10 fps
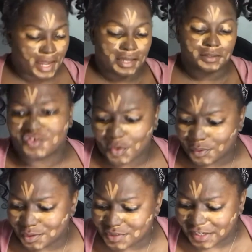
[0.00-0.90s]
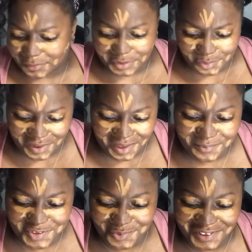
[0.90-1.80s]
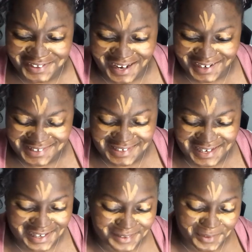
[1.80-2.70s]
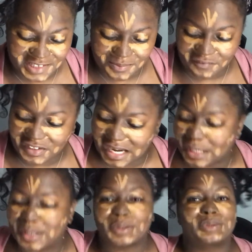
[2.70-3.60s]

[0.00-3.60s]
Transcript: I show you, tell you what I'm doing next. It kind of makes me feel a little